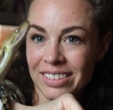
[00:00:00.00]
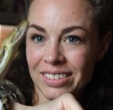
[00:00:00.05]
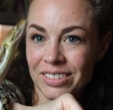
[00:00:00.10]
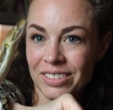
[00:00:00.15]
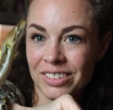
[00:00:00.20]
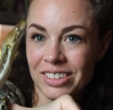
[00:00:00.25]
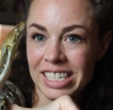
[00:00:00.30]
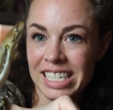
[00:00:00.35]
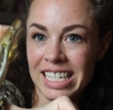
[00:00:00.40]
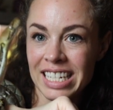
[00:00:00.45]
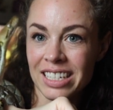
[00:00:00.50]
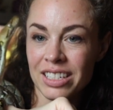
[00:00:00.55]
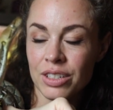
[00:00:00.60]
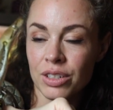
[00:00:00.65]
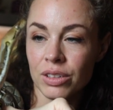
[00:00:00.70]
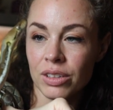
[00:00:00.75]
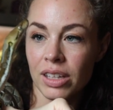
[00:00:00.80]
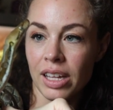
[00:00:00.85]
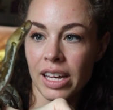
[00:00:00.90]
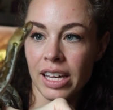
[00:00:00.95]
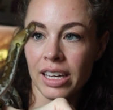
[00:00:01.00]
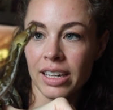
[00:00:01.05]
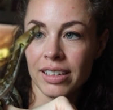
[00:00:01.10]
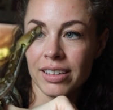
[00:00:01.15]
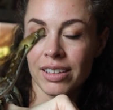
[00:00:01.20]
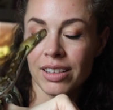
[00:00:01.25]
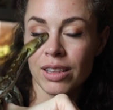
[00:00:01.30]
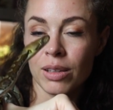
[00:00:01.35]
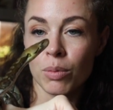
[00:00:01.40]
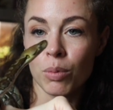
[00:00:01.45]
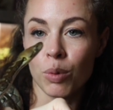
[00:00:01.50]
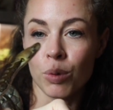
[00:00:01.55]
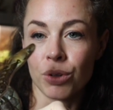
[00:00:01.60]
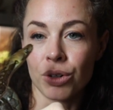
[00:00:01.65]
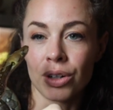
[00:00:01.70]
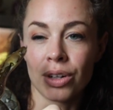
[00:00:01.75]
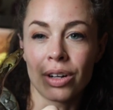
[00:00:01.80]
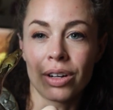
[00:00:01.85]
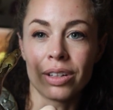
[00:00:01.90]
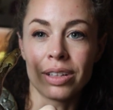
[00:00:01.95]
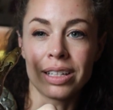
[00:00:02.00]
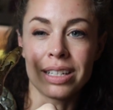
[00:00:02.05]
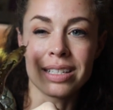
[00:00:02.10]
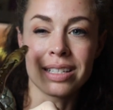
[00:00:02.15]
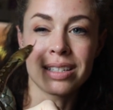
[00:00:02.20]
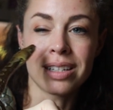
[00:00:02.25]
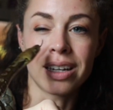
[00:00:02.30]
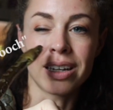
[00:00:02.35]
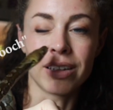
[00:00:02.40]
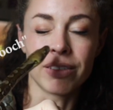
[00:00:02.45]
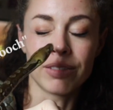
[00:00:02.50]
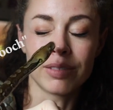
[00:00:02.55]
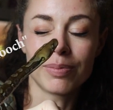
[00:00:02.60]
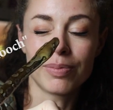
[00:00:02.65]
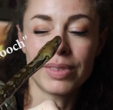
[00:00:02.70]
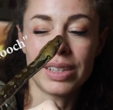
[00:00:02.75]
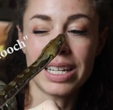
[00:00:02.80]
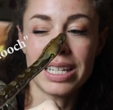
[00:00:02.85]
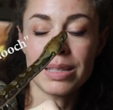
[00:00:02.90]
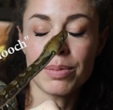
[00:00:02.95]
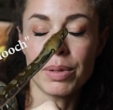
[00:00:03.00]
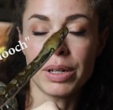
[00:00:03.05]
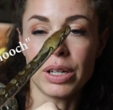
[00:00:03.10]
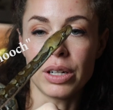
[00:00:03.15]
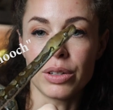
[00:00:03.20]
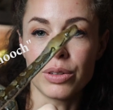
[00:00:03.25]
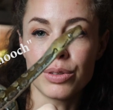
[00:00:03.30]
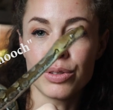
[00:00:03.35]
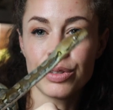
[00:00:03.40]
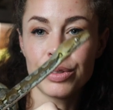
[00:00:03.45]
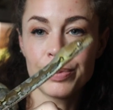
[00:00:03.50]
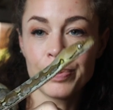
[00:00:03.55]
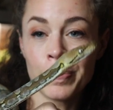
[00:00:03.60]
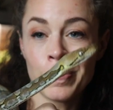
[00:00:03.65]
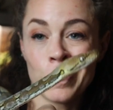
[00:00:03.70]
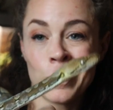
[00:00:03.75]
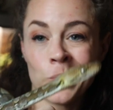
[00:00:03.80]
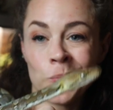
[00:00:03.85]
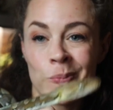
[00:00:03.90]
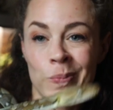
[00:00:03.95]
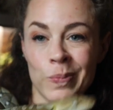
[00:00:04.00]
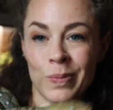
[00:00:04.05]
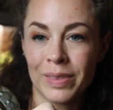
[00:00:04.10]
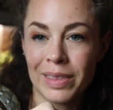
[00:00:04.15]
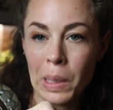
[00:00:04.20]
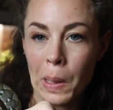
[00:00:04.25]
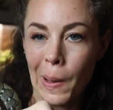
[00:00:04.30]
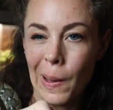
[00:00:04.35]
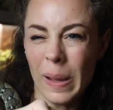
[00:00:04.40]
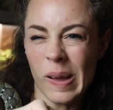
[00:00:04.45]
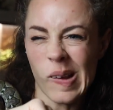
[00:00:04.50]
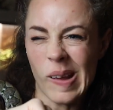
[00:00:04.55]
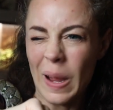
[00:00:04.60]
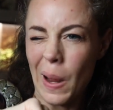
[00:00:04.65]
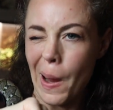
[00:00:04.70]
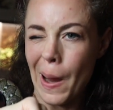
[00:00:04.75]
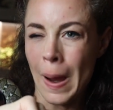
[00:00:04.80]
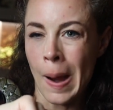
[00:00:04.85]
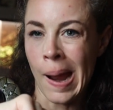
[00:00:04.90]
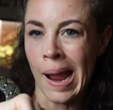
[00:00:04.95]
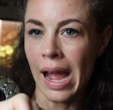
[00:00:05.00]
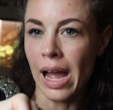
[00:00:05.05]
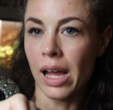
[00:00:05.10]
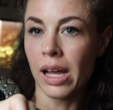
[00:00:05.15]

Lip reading: Retics are like the border collies of that's my nose.